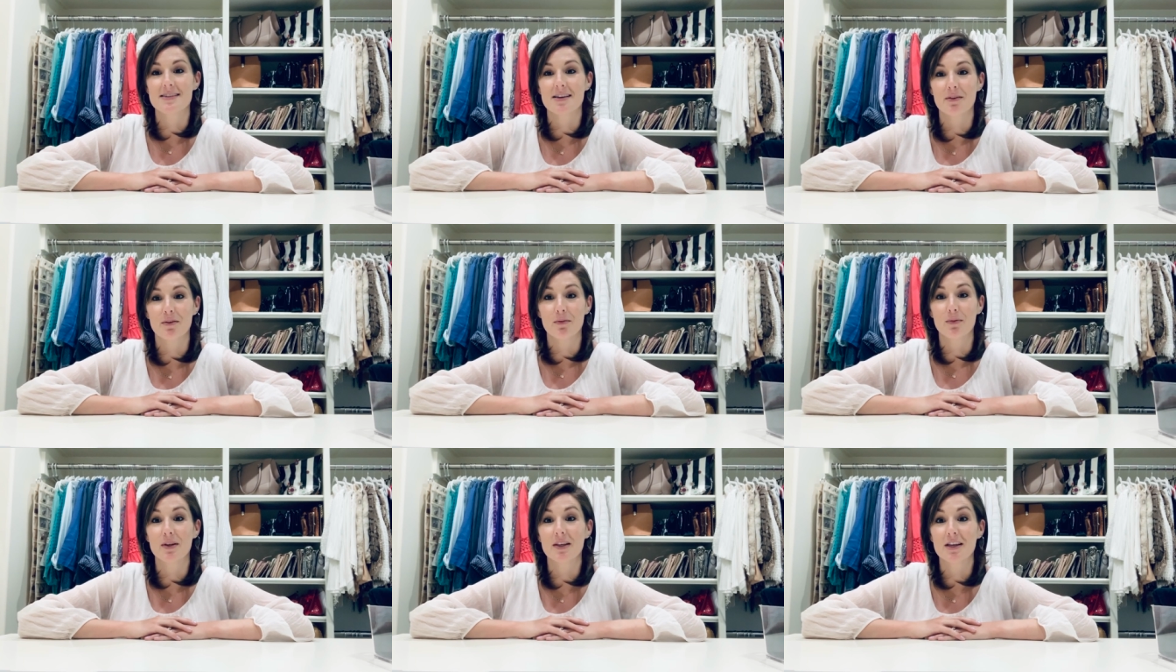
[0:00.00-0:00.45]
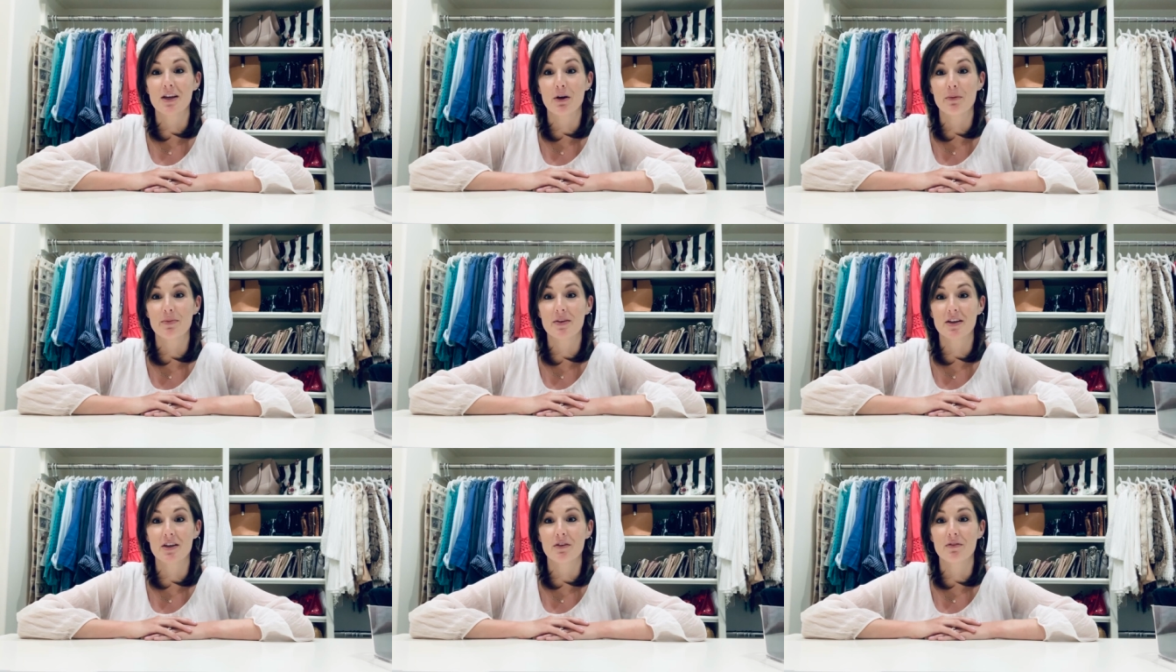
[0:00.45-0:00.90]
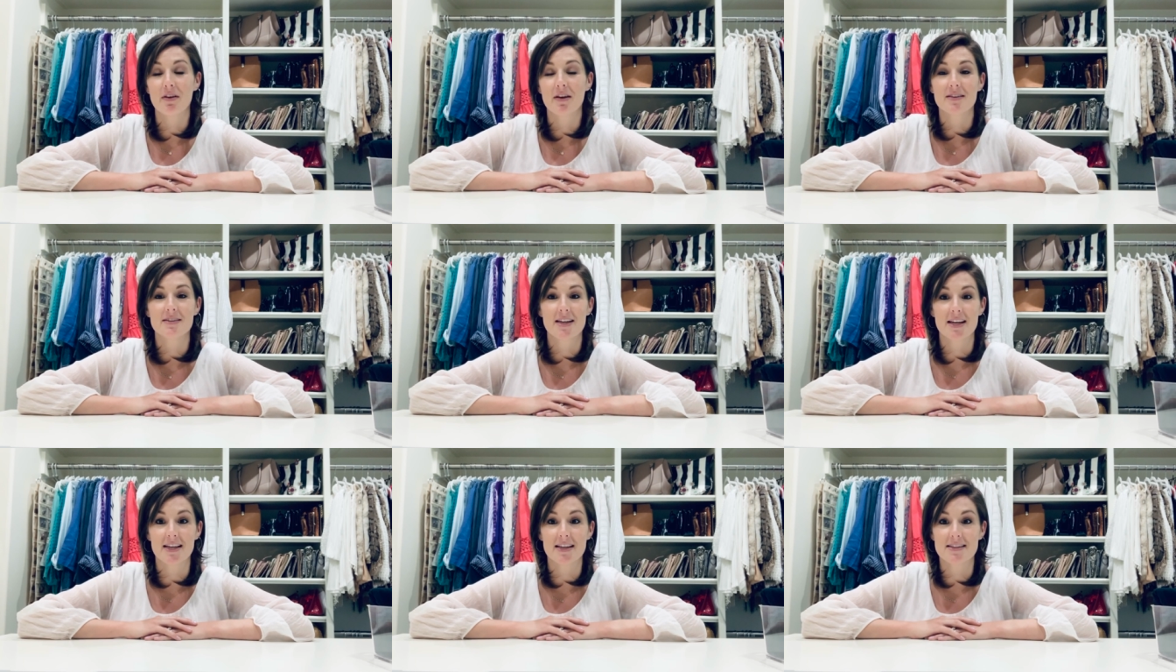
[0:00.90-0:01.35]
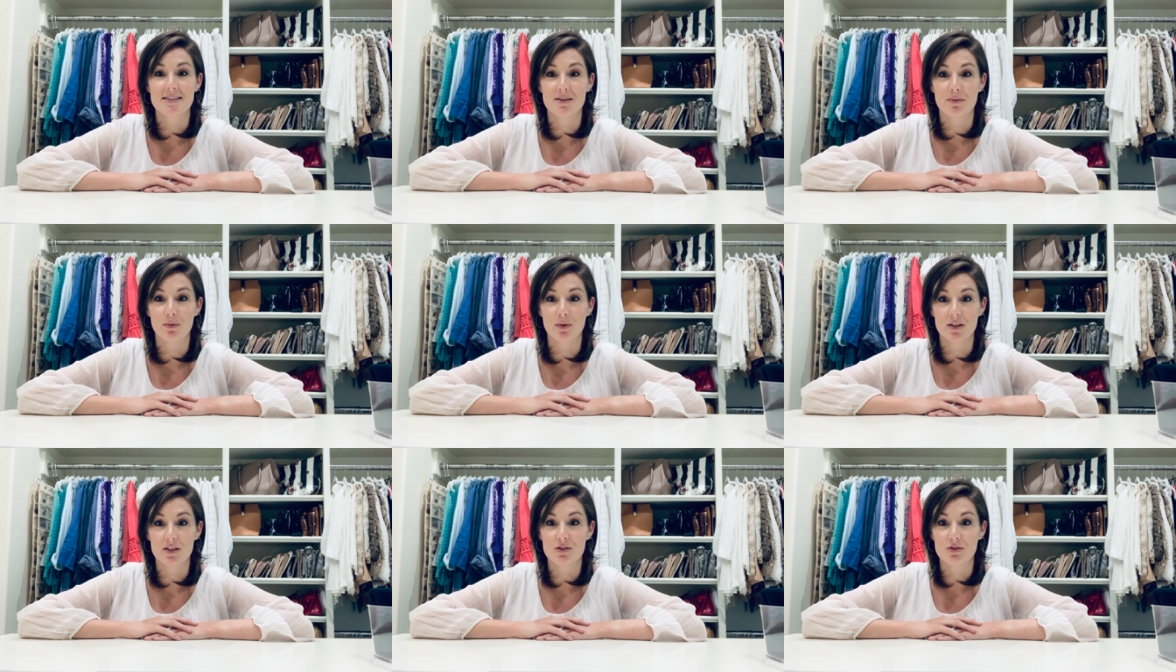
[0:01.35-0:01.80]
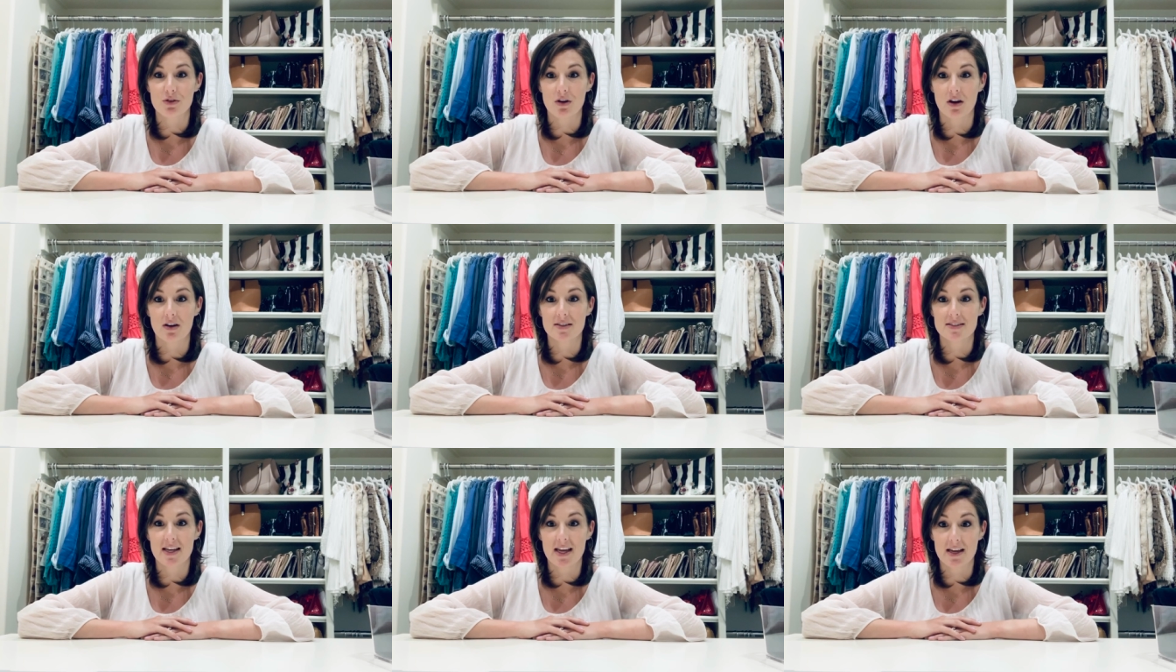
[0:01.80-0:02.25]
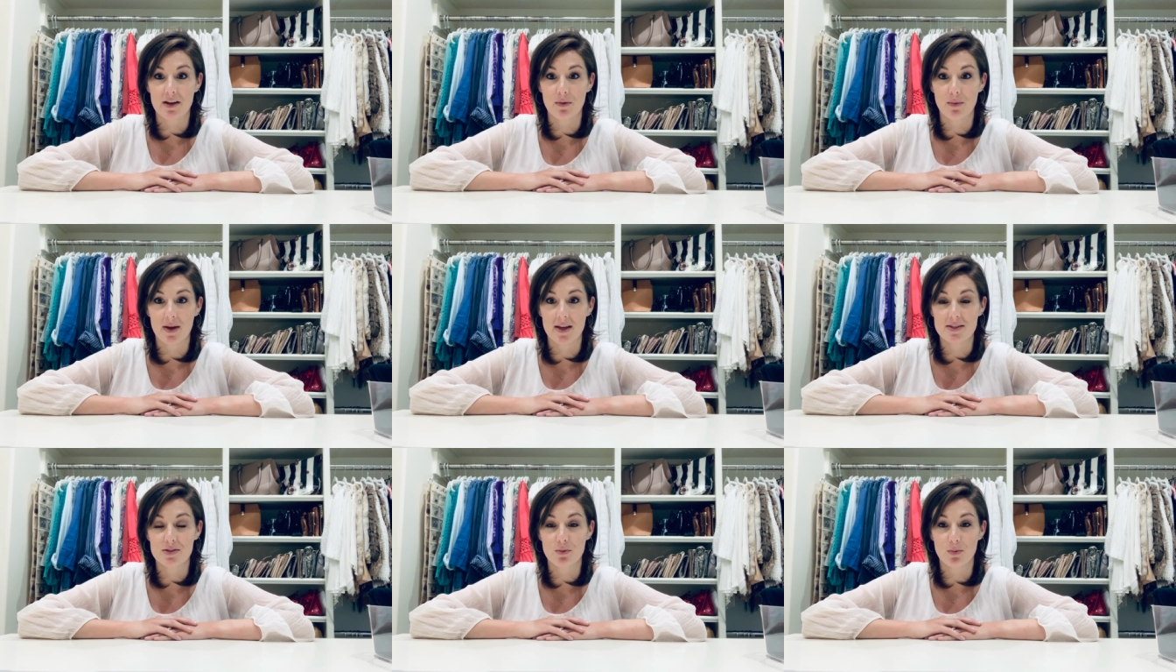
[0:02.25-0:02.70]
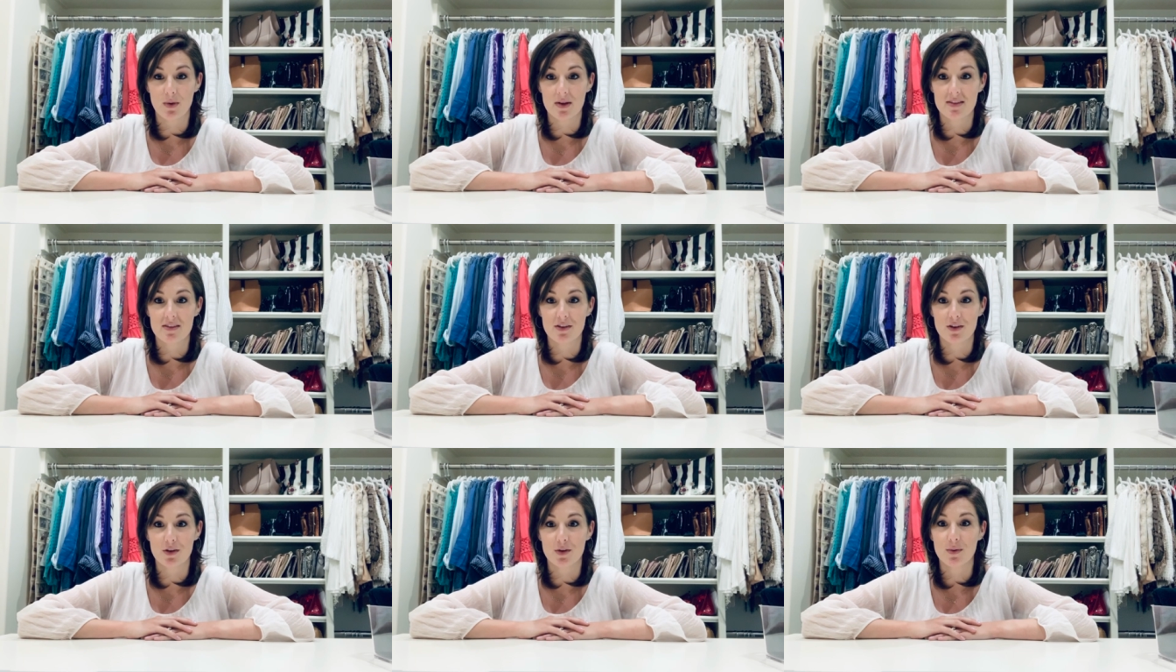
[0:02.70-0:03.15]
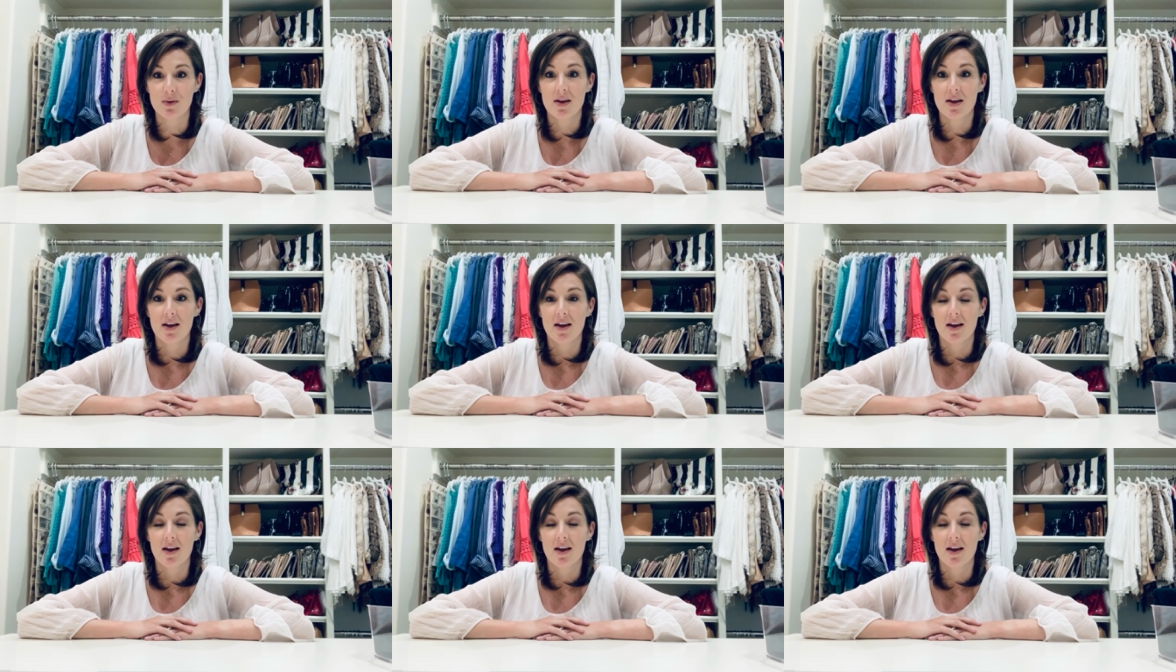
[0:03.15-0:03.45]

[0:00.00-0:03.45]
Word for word: and I really hope that you've taken some really strong takeaways with you